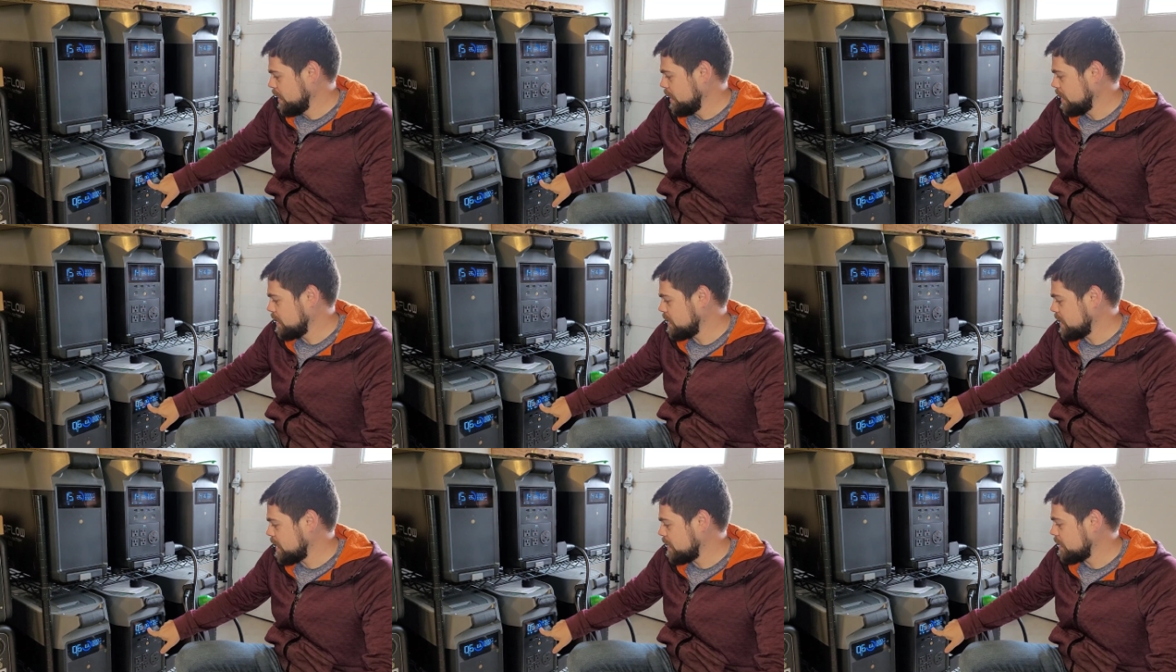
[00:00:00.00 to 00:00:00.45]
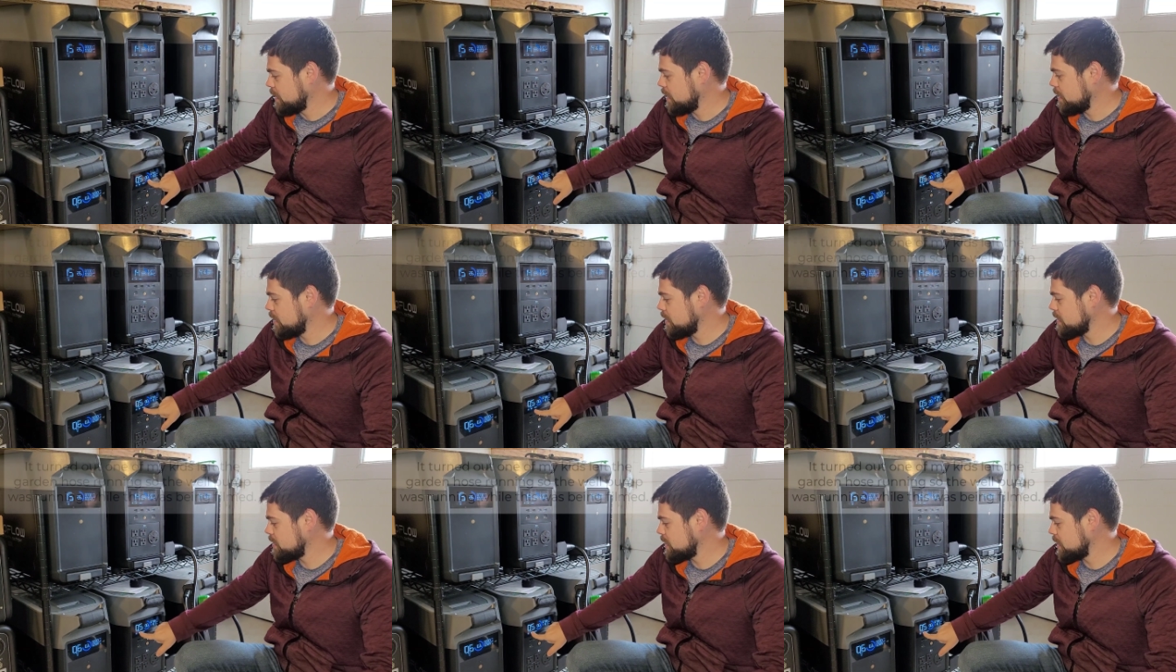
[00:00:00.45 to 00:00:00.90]
And down
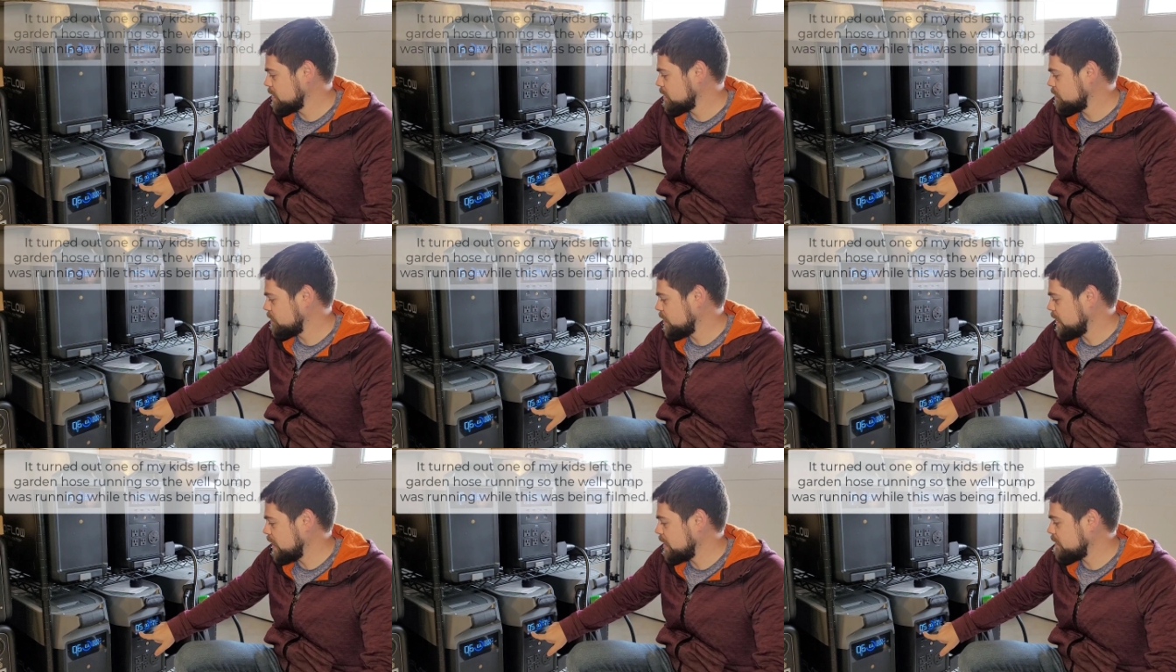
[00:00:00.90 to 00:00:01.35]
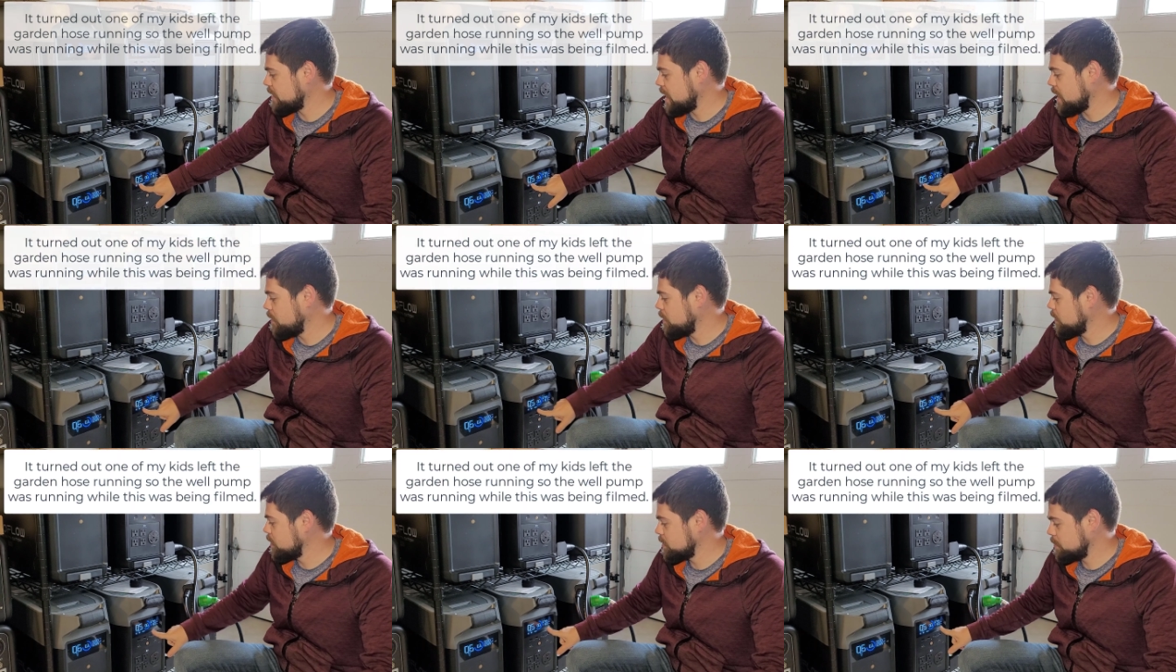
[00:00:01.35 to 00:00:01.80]
here it says five
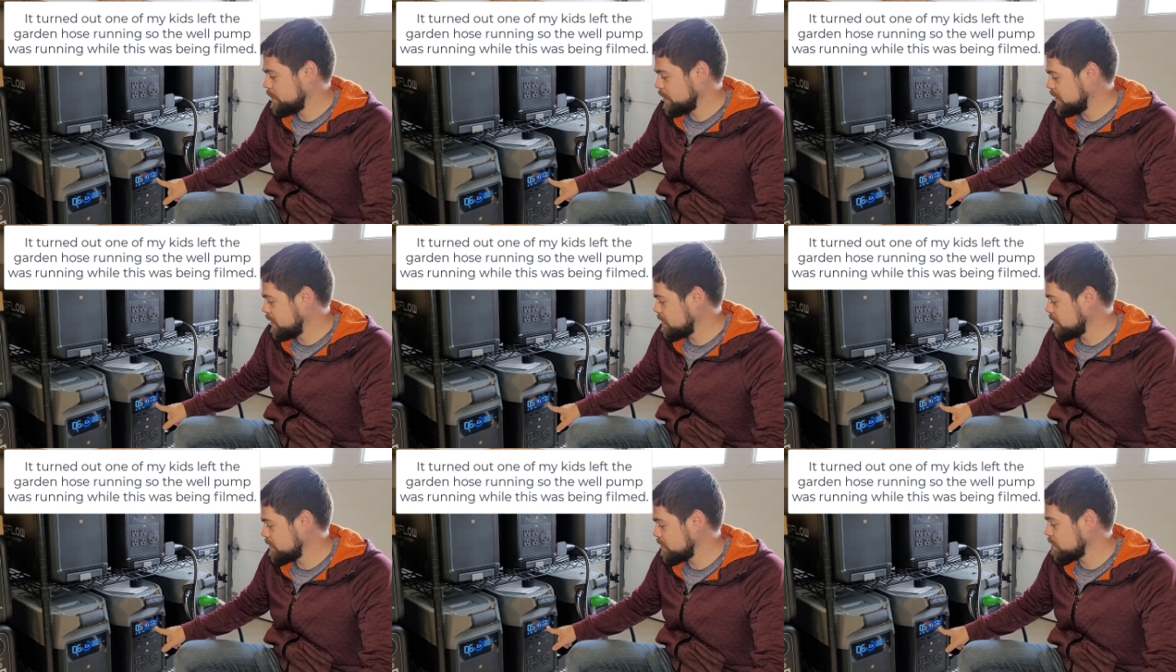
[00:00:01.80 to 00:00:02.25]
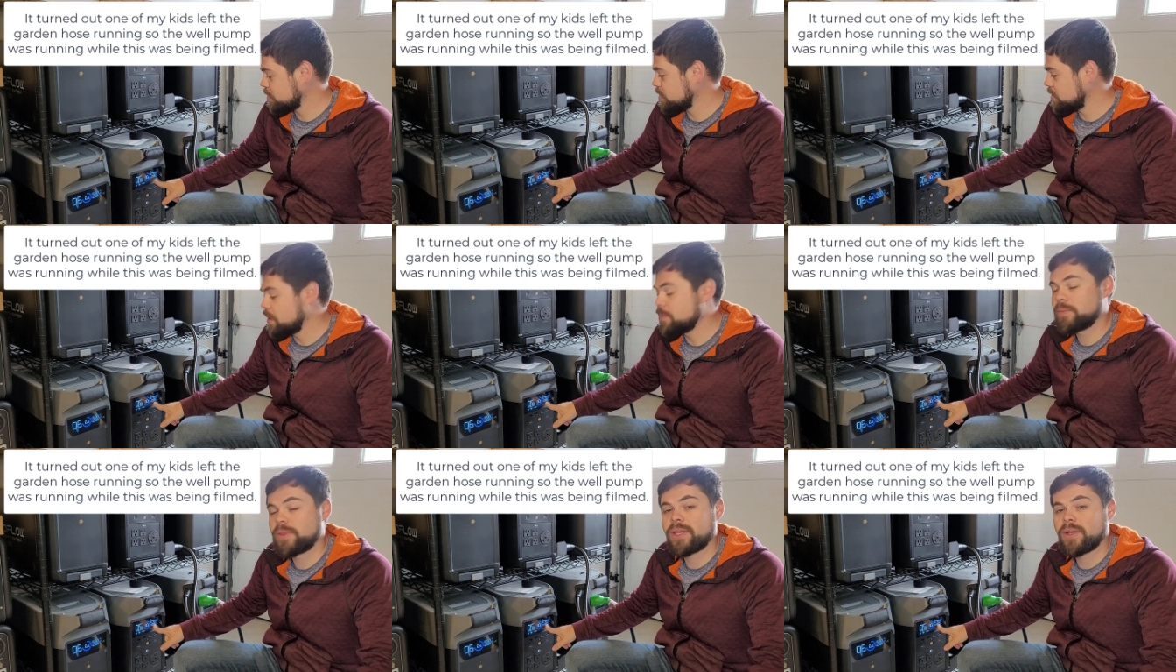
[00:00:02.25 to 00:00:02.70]
hours because there's
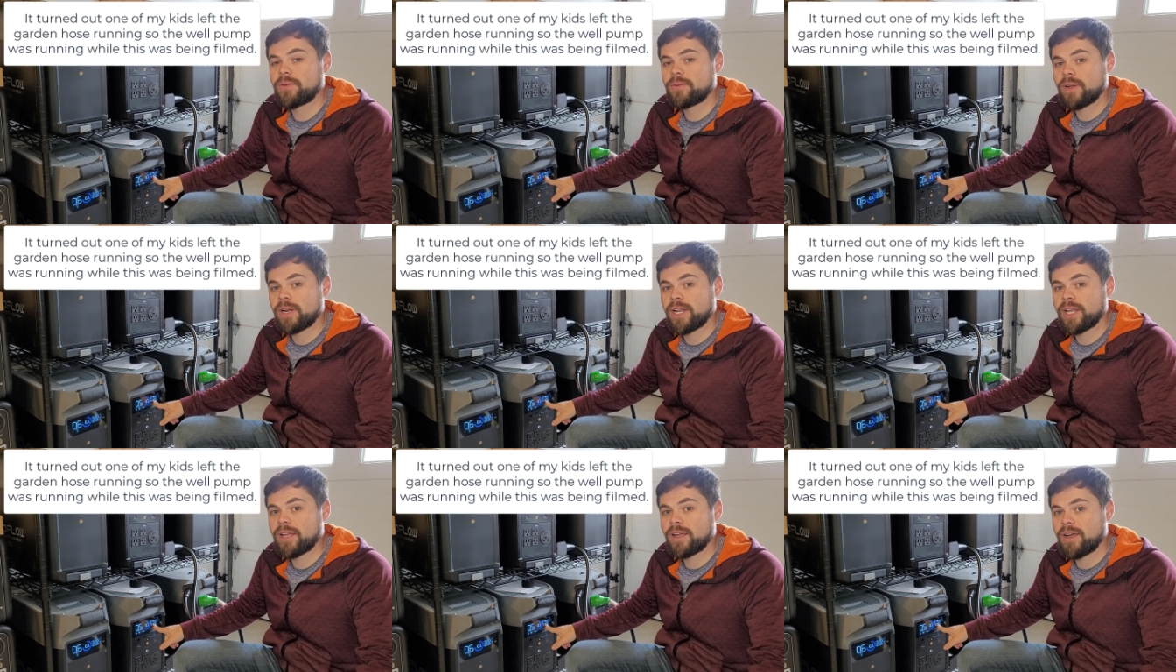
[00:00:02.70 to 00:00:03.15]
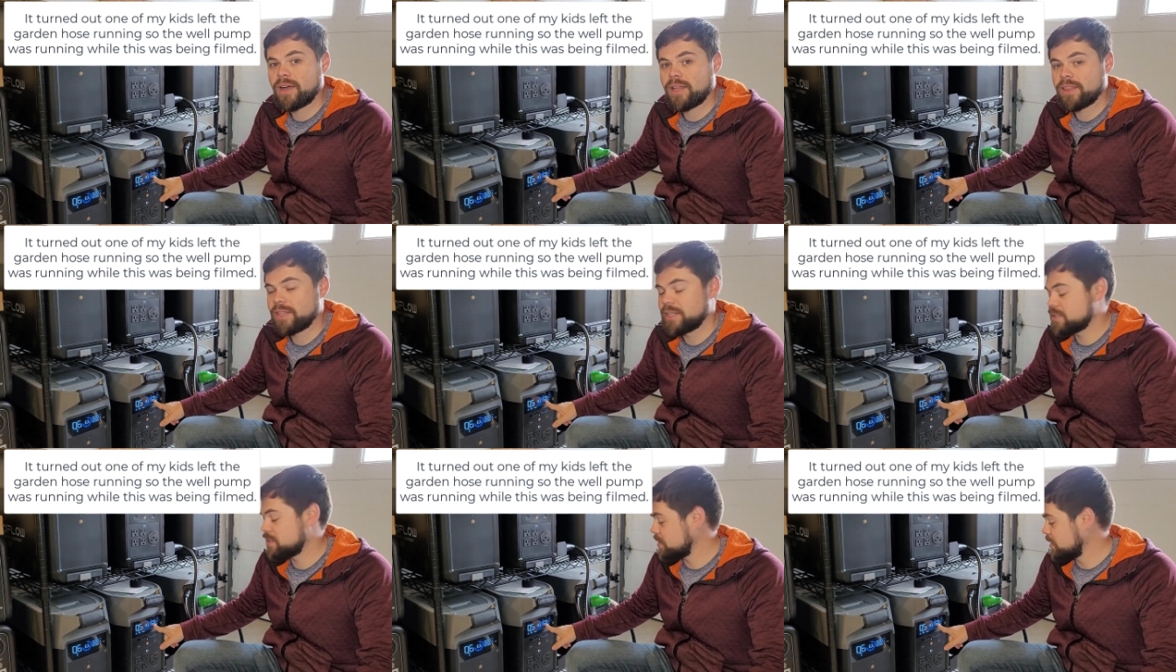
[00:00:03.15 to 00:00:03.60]
something running
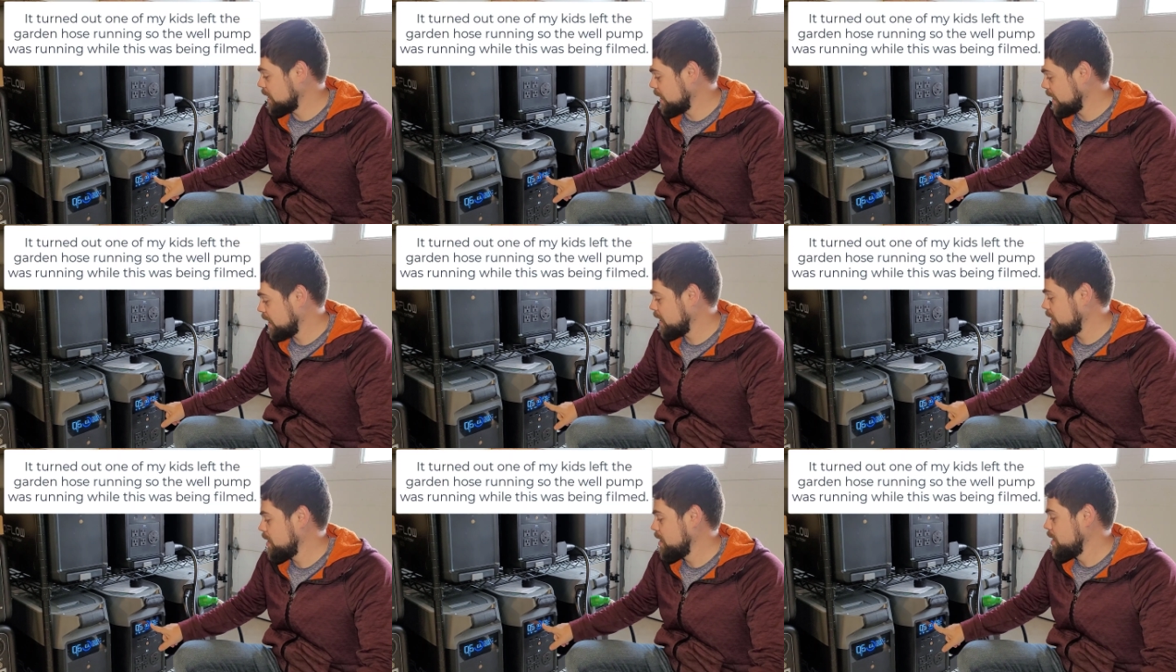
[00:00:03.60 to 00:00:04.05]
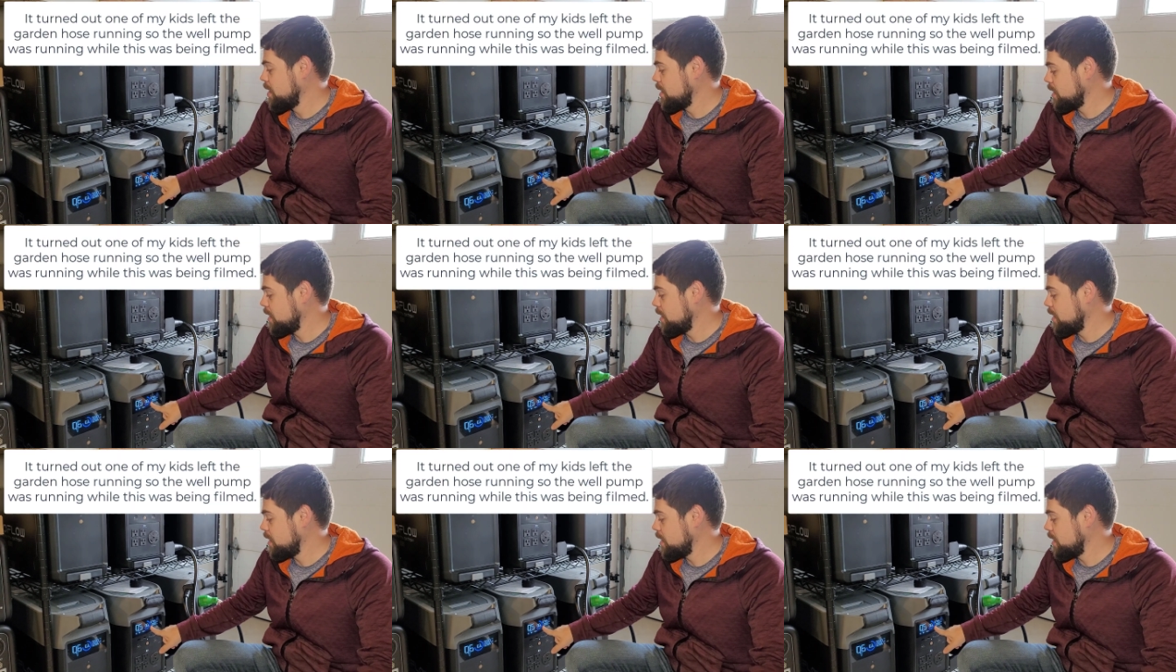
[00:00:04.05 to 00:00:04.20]
on this leg